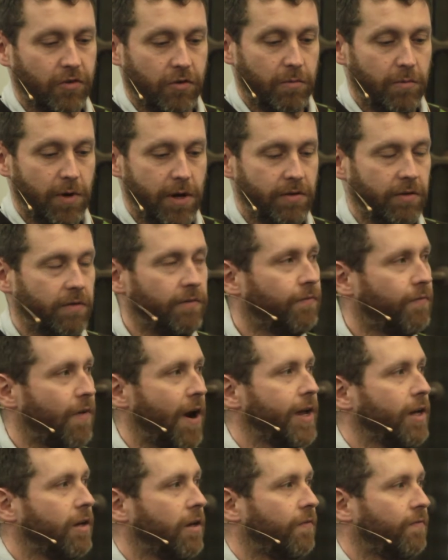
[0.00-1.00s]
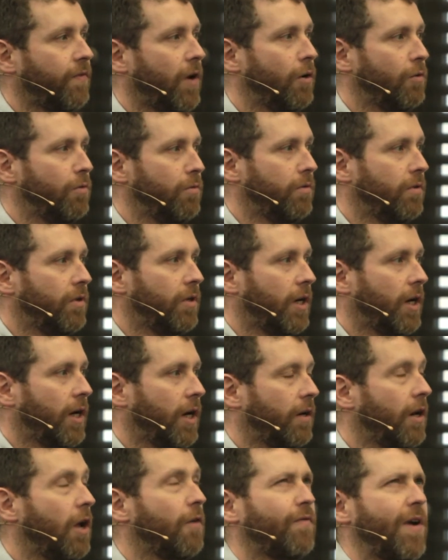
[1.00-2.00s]
for some reason francophile
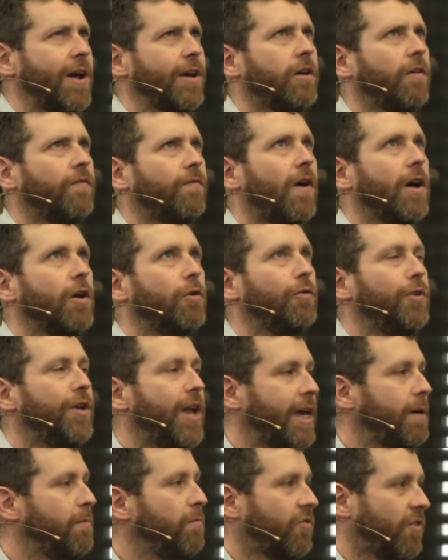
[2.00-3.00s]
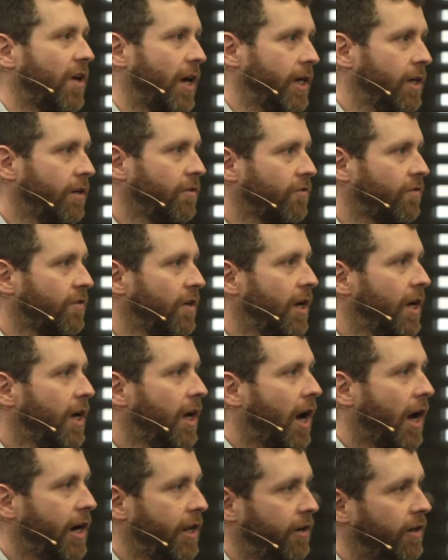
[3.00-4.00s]
namesakes,
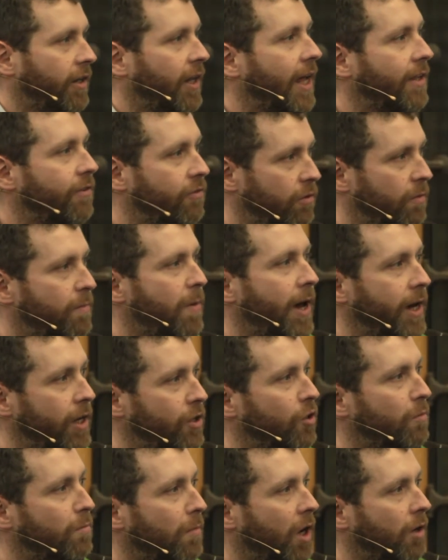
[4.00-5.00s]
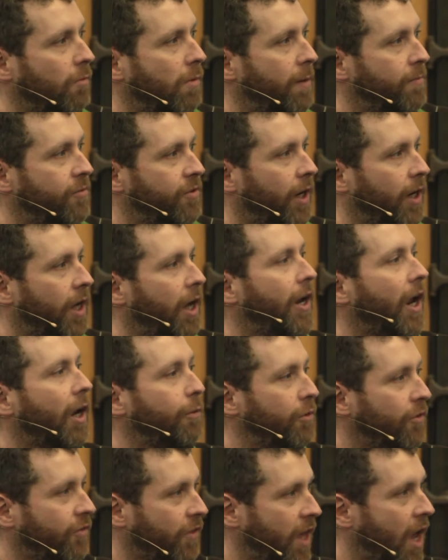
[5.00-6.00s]
and it had led to a page on my website, and
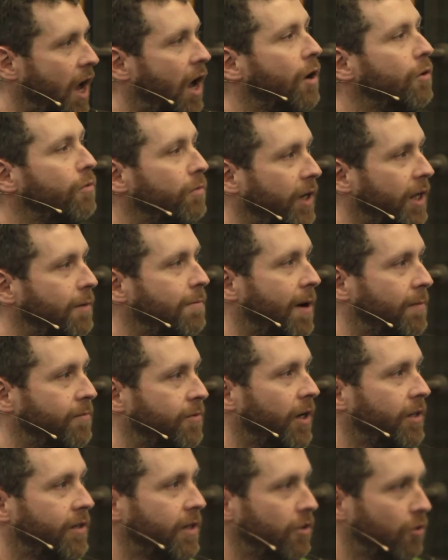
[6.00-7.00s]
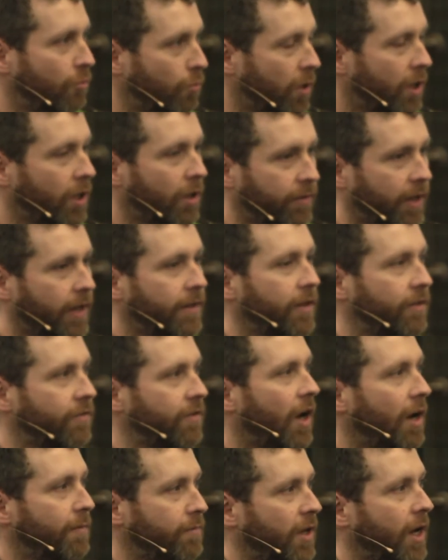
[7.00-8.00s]
I was the only website in the world at that
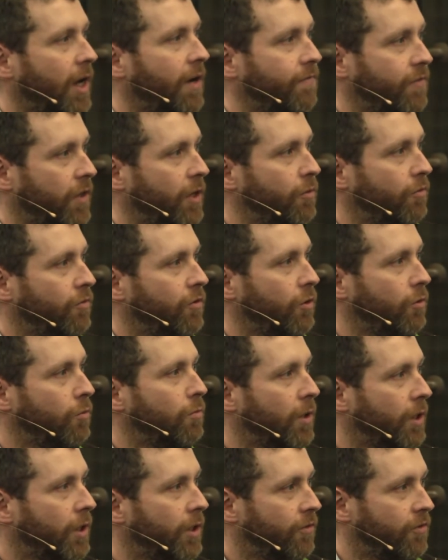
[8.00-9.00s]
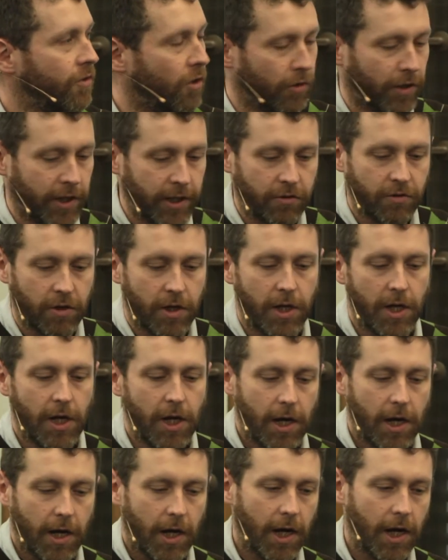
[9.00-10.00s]
time to have those 2 words on it.
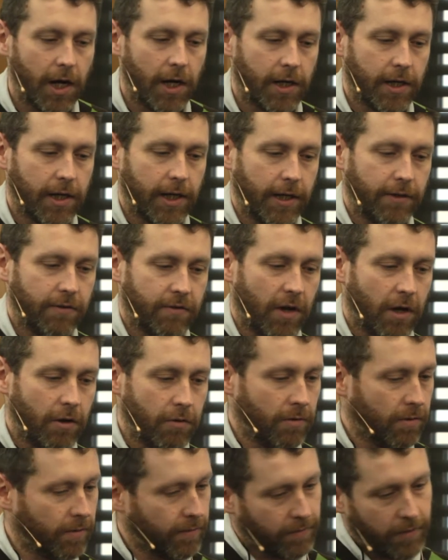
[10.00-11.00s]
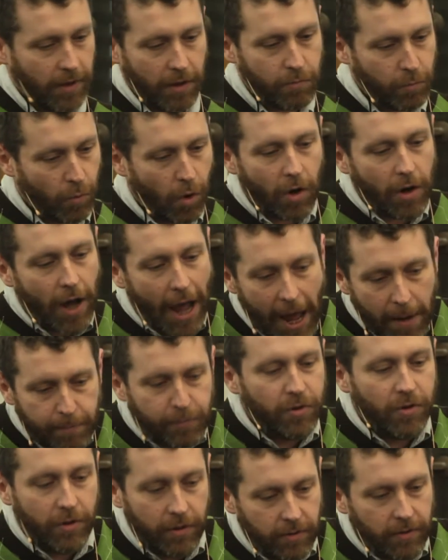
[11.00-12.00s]
And so what
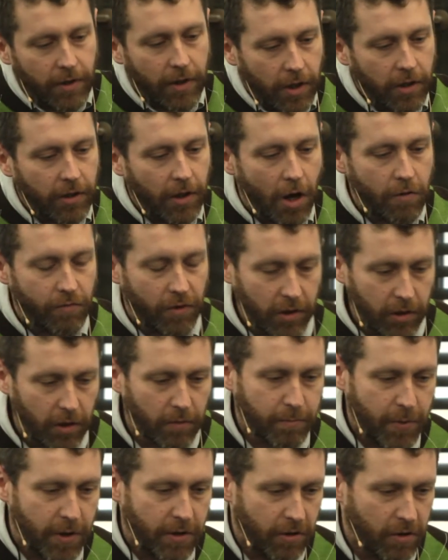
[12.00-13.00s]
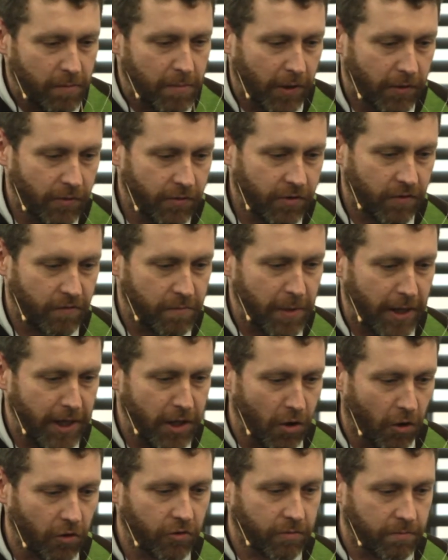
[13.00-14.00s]
happened over a period of months of me
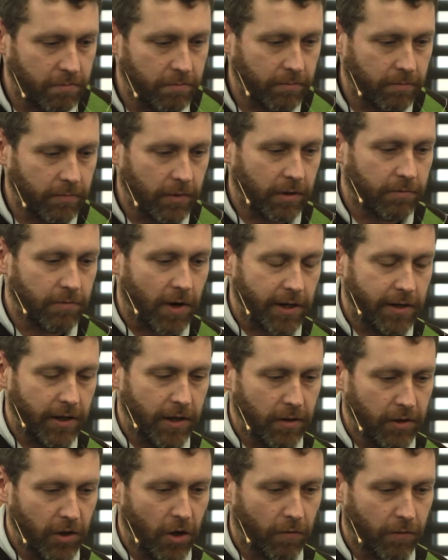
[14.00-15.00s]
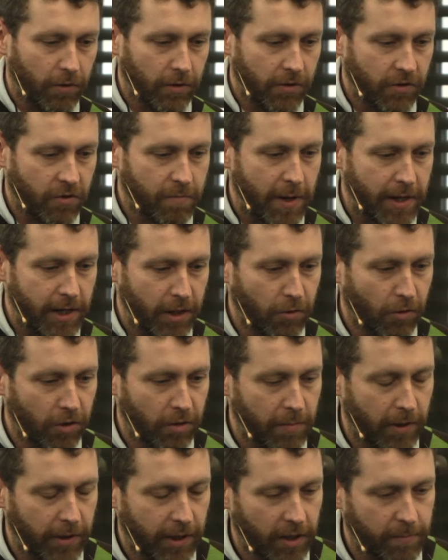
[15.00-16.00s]
not writing a novel and spending all
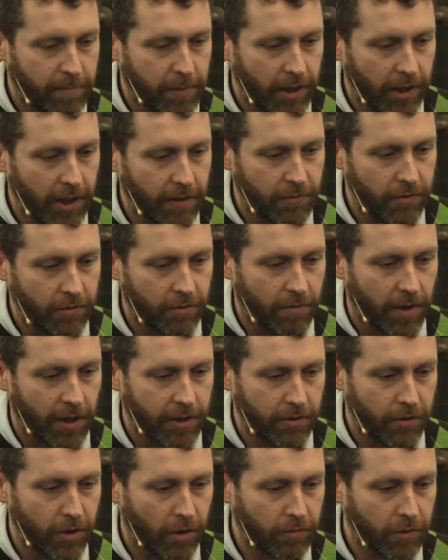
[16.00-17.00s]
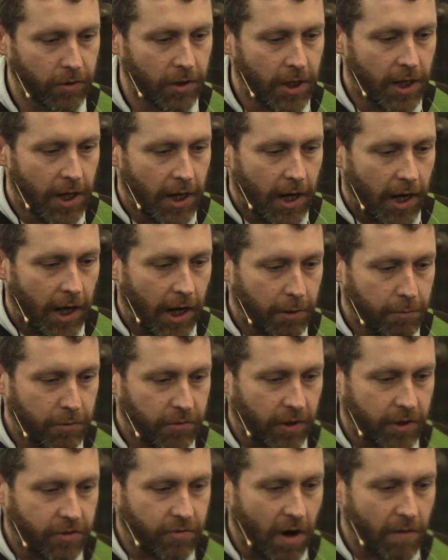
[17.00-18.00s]
the money I'd been given to write a novel
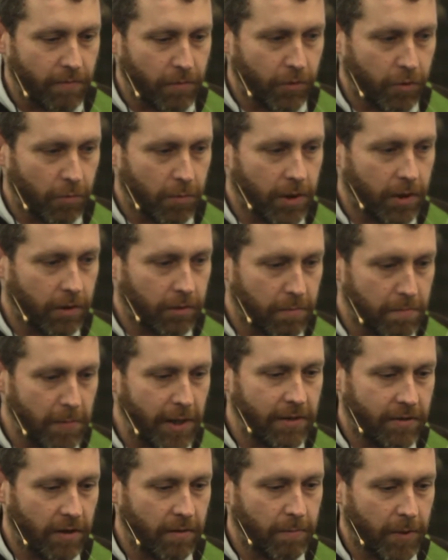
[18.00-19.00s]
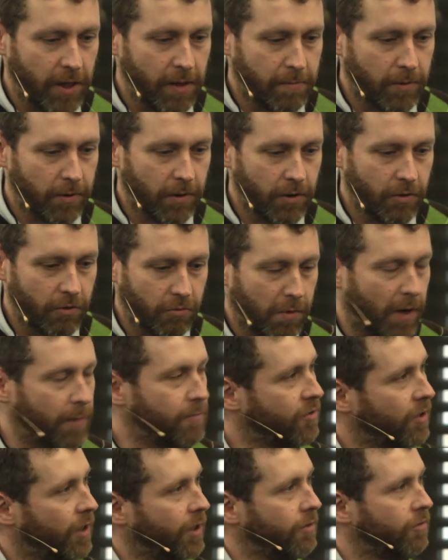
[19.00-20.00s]
was I travelled the world meeting people whose
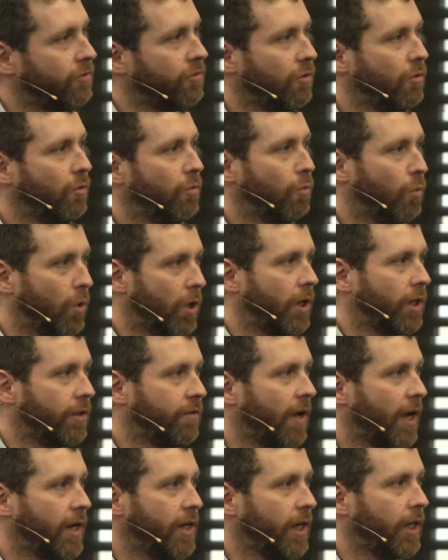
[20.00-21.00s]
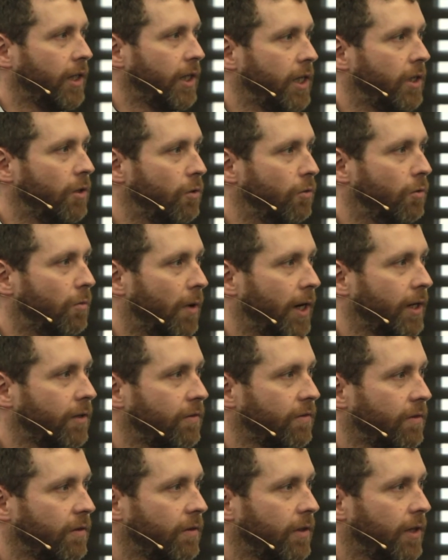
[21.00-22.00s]
websites were technically Google
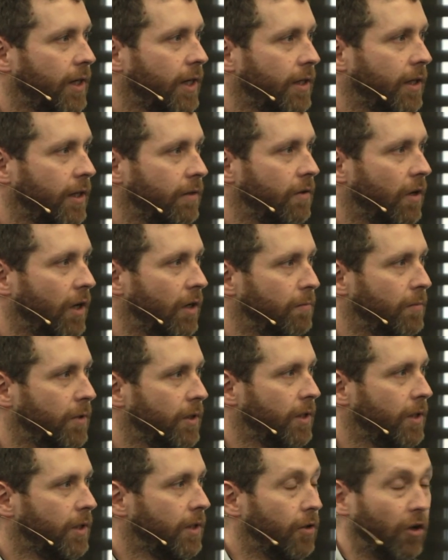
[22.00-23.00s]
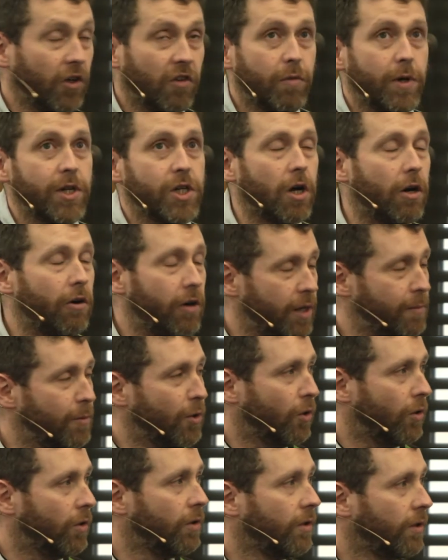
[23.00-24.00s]
Whacks at that time, none of which are
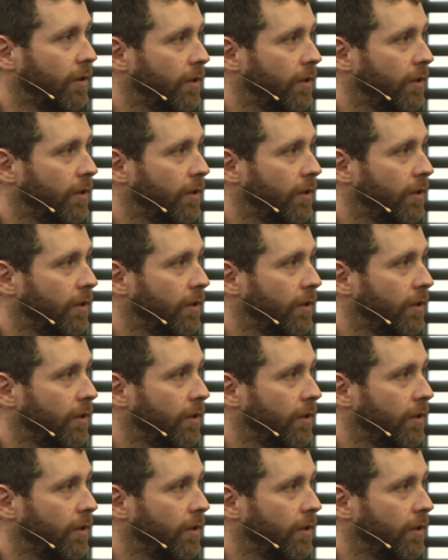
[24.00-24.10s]
anymore.